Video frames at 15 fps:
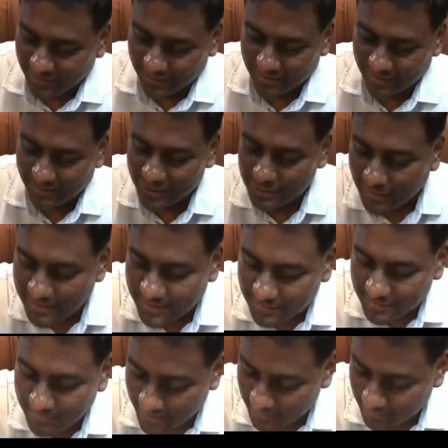Respected
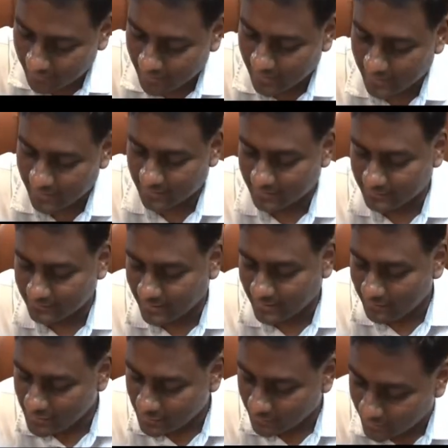Madam
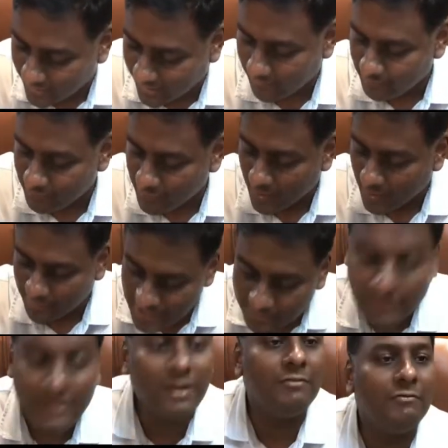Devasundari,
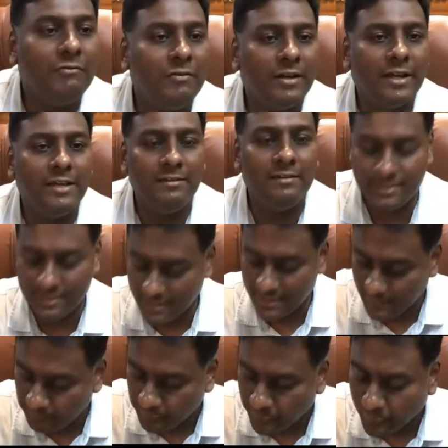Principal of KCG,
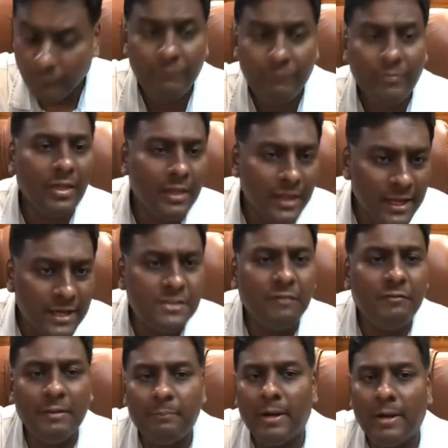heads
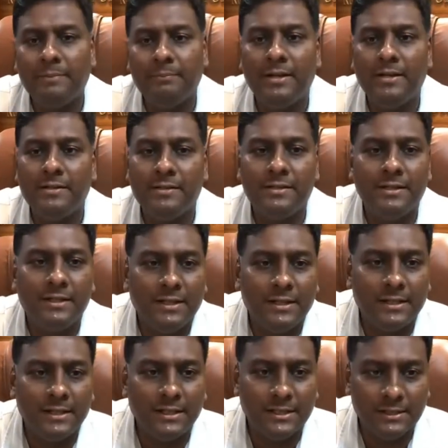of departments
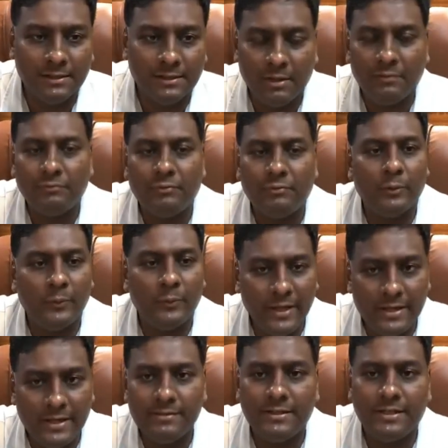of
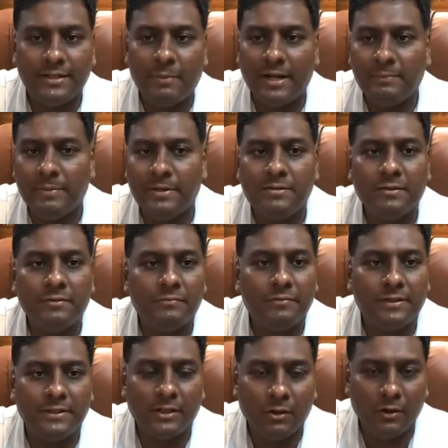various departments of
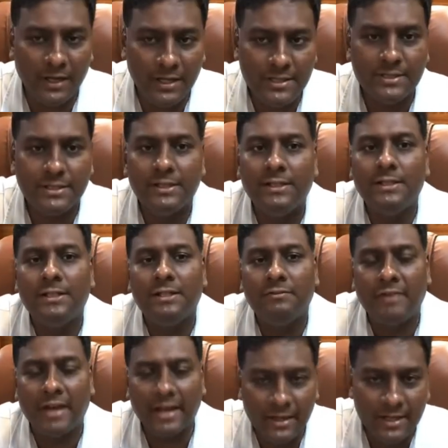the college,
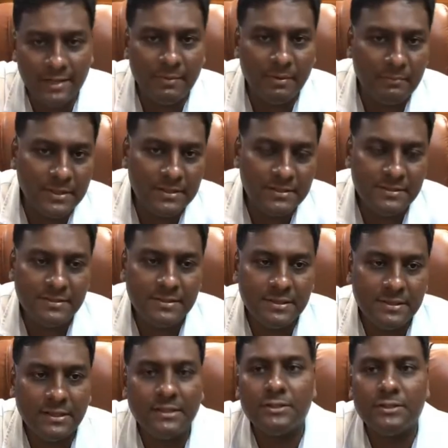faculty members,
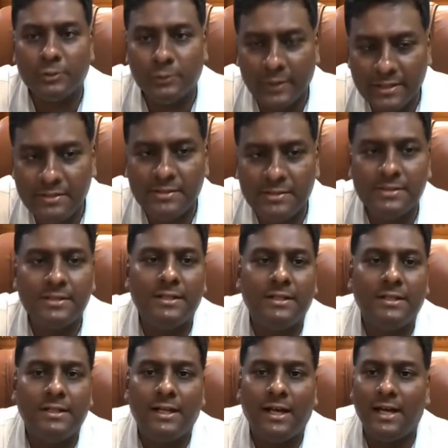students,
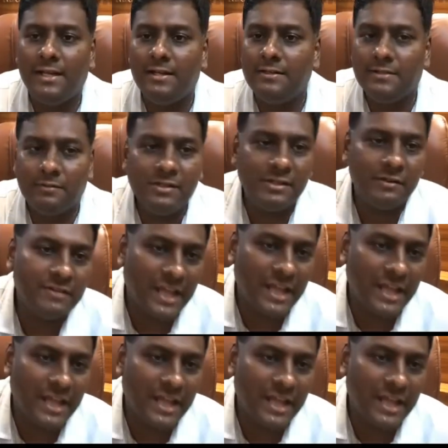and civil service